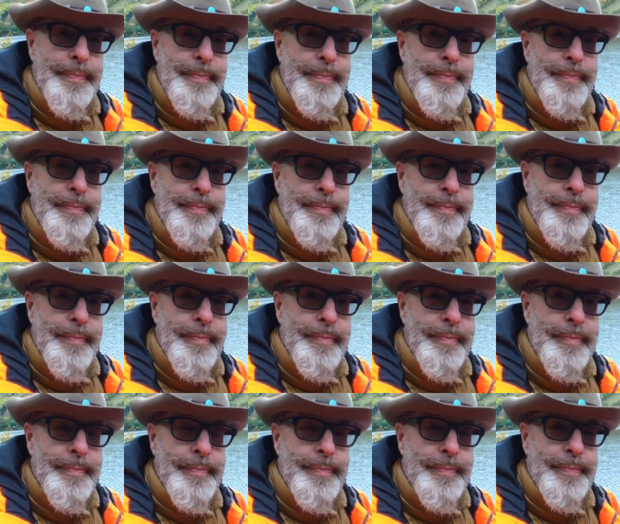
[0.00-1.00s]

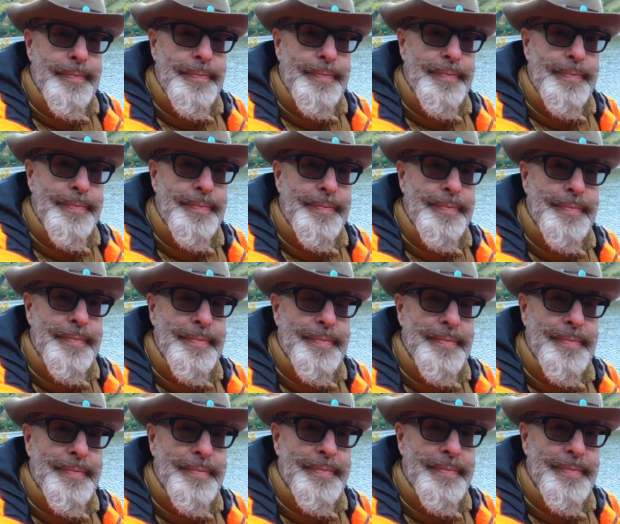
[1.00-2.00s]

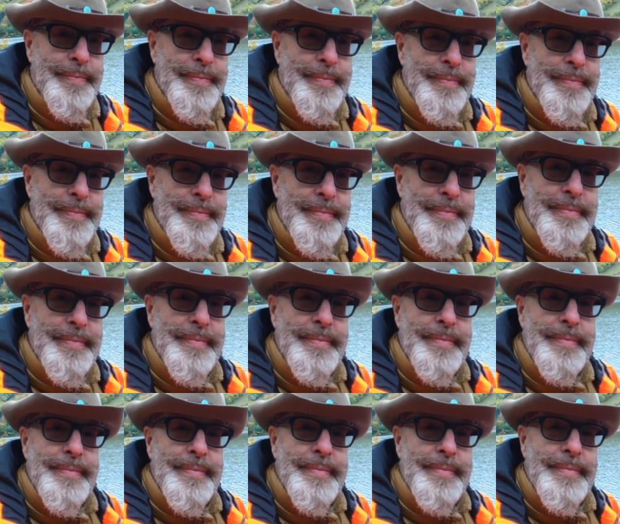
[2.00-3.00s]

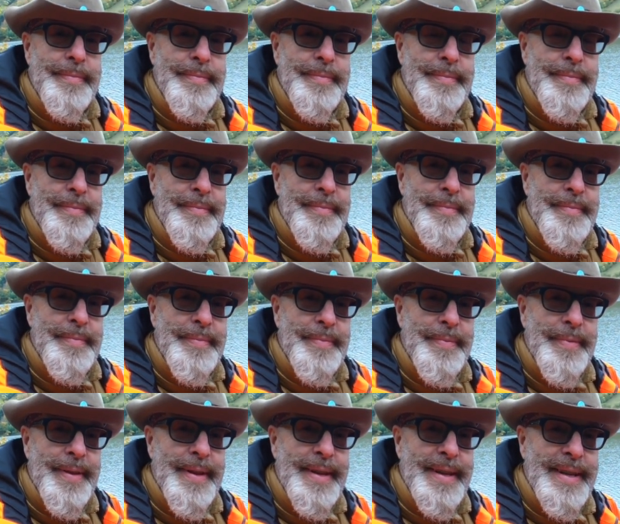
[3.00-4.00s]

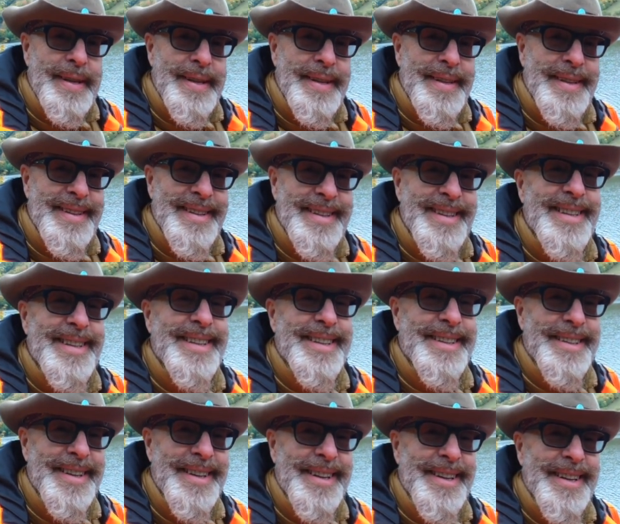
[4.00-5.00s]

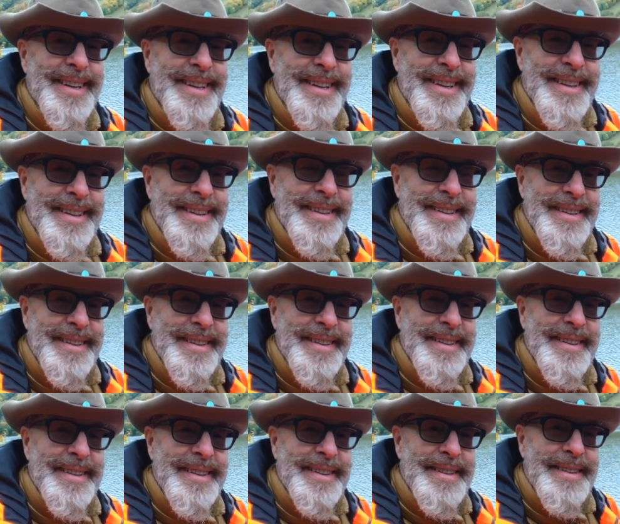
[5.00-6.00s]

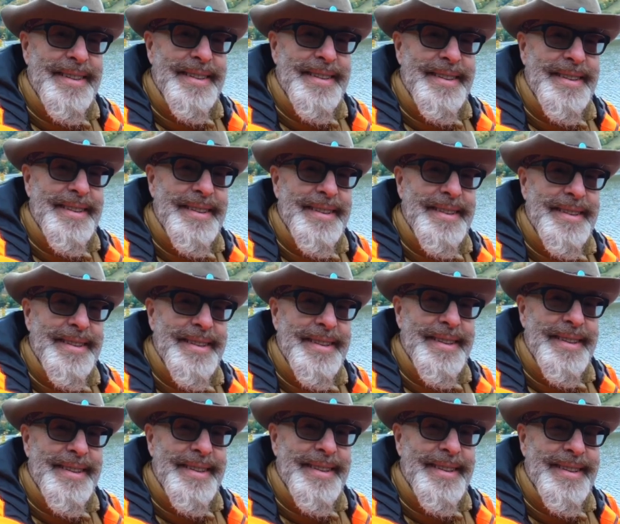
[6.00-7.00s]

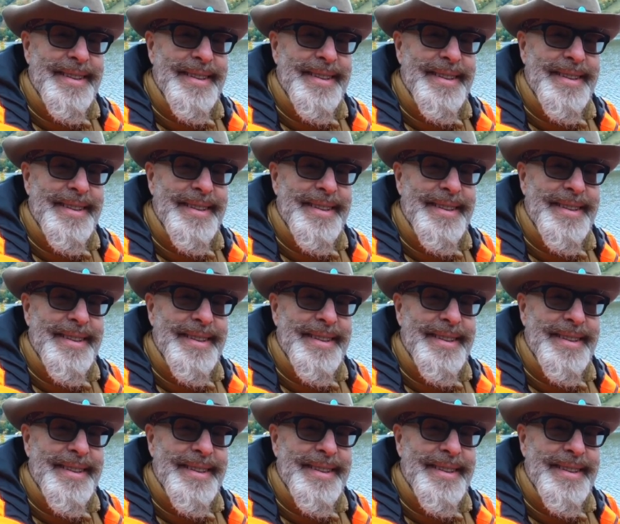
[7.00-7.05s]
(silent)